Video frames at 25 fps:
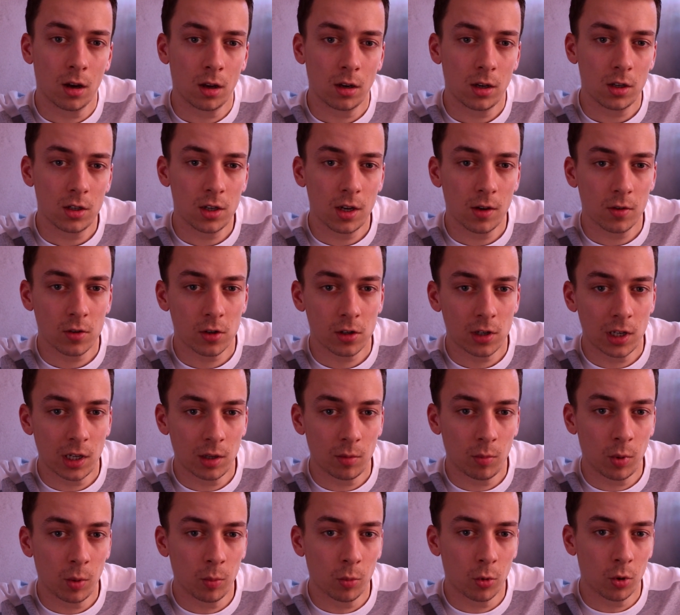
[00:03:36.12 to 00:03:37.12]
This gives us a
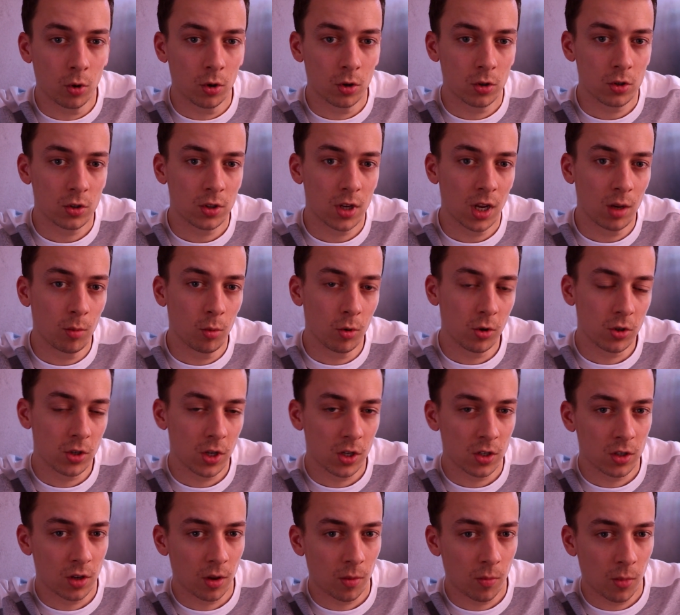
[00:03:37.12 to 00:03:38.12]
little bit more stable
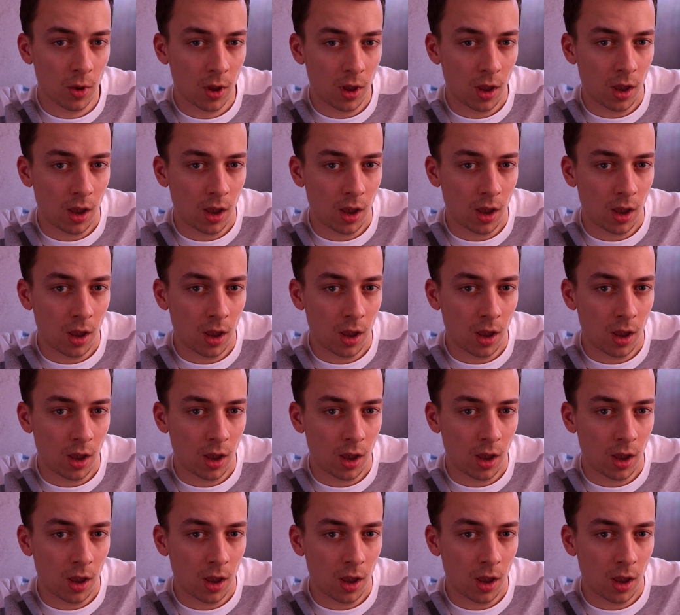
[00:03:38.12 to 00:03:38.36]
system.